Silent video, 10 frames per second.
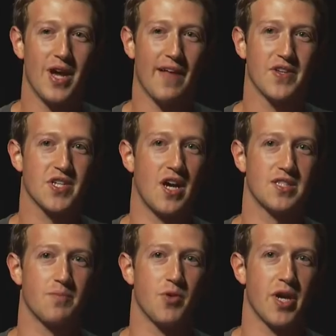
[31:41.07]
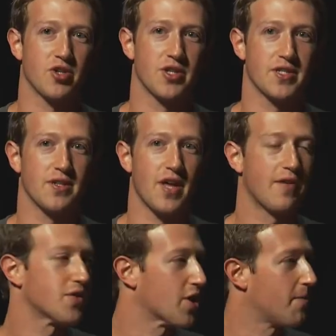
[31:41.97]
had this concept that we actually still
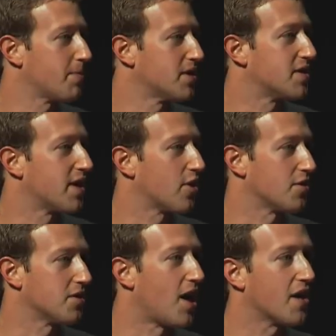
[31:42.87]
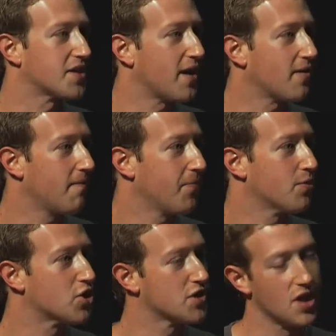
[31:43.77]
have at the company today called lockdown,
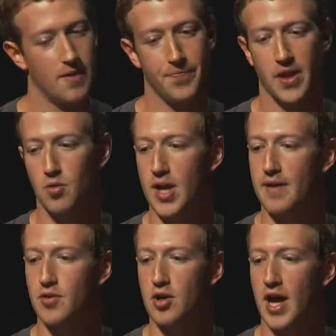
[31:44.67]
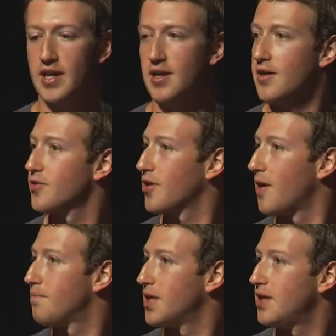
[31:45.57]
which is whenever any other
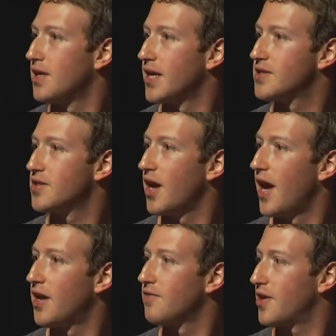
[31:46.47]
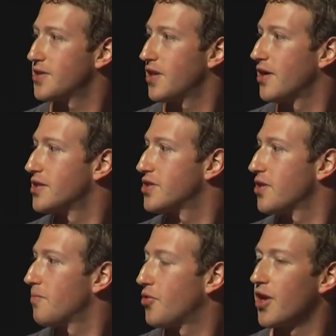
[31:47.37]
company gets ahead of us on
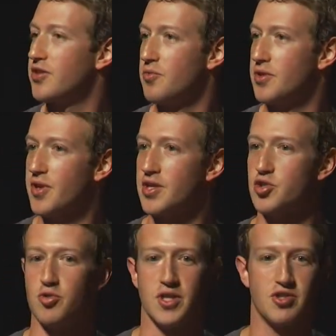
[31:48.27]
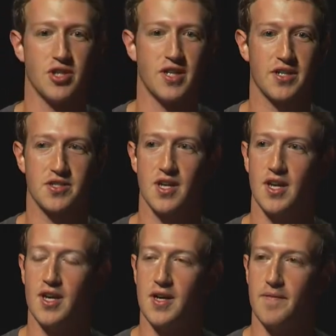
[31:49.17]
something that we think is strategic to us,
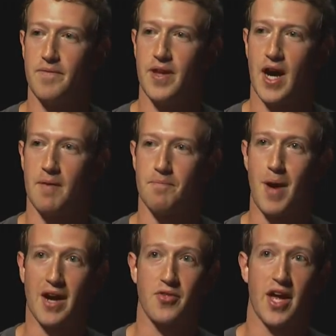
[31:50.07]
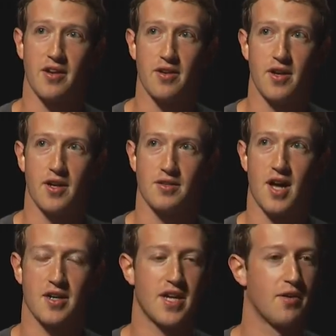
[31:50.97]
back then,
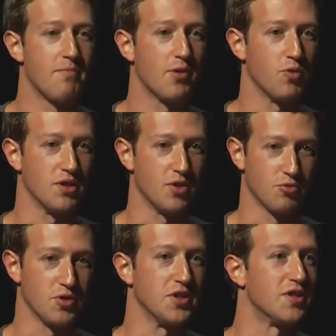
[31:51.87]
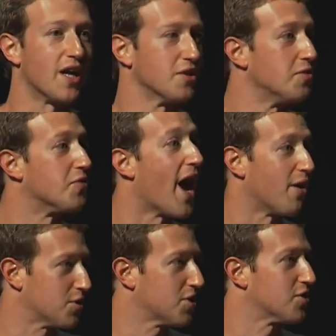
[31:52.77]
lockdown meant we literally did not leave the
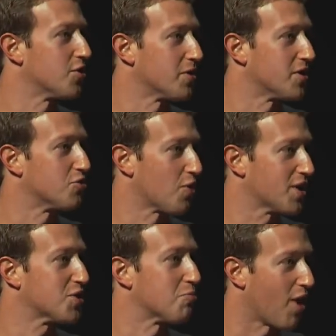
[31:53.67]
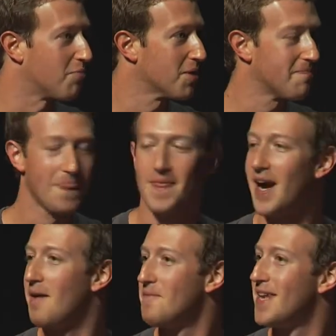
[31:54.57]
house until we had addressed the problem.
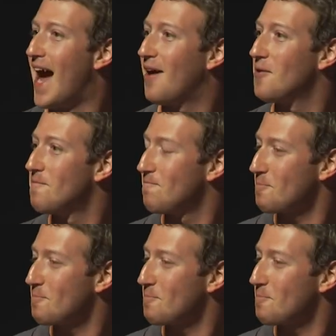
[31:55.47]
Now,